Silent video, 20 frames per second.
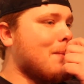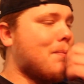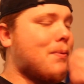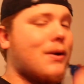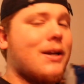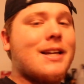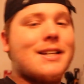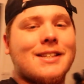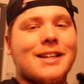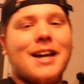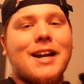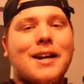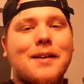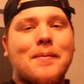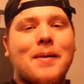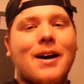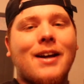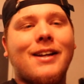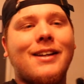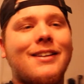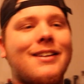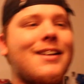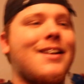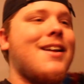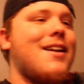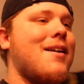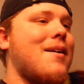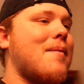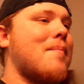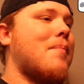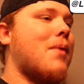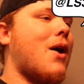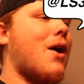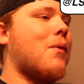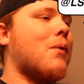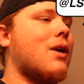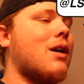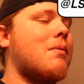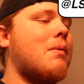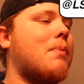Pretty excited about it, but
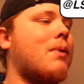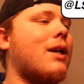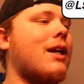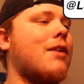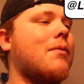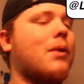we're gonna be putting